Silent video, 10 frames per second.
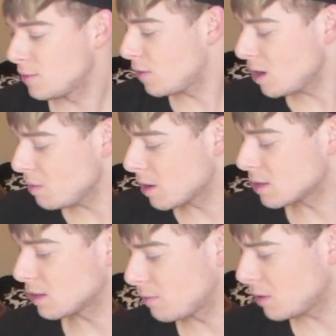it's funny
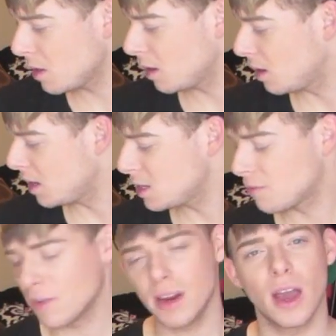because I feel like in each
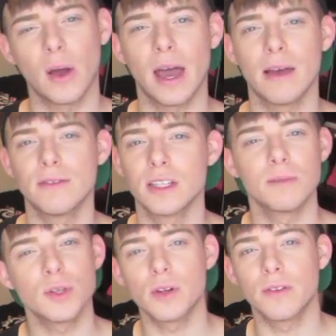video I have
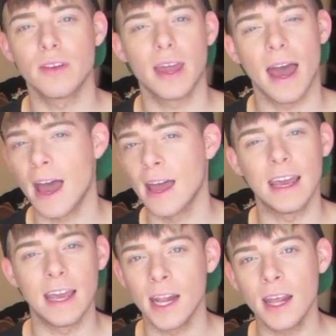some sort of cat
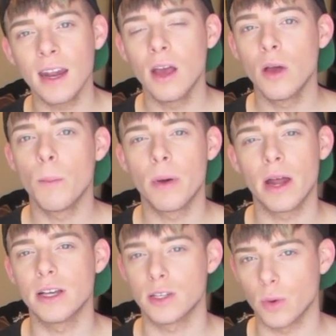in it, but
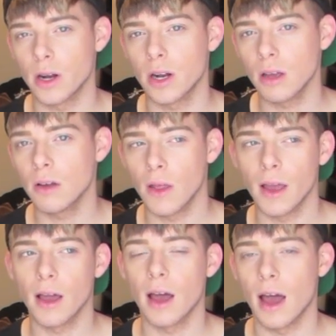I swear to you,
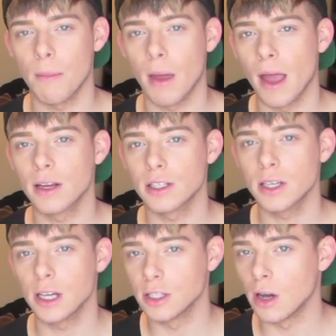like, I'm
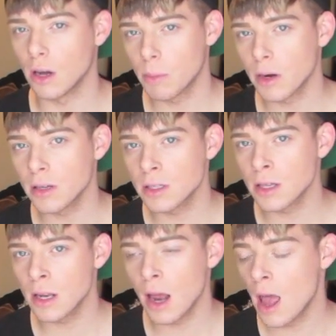actually a dog
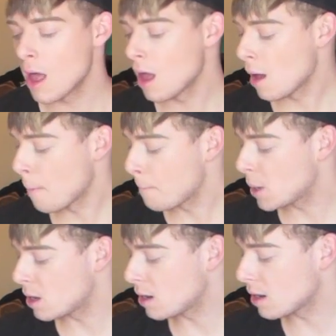person.
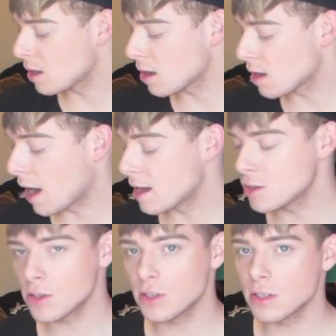But
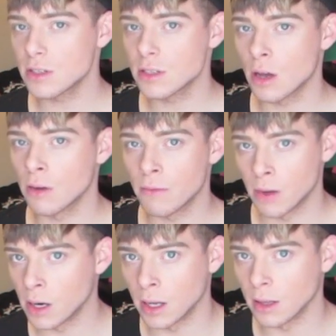Cats are just so
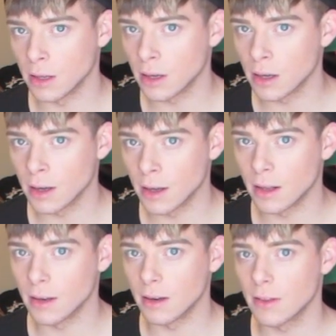funny looking
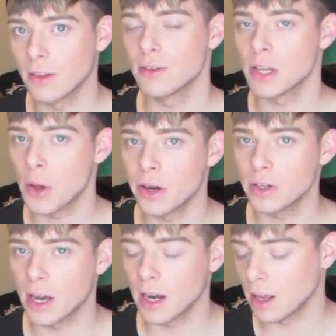and they're so
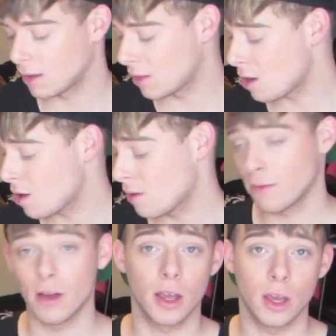entertaining and they are
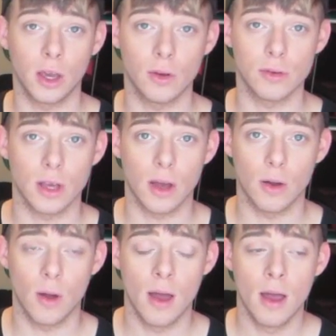fucking cute, so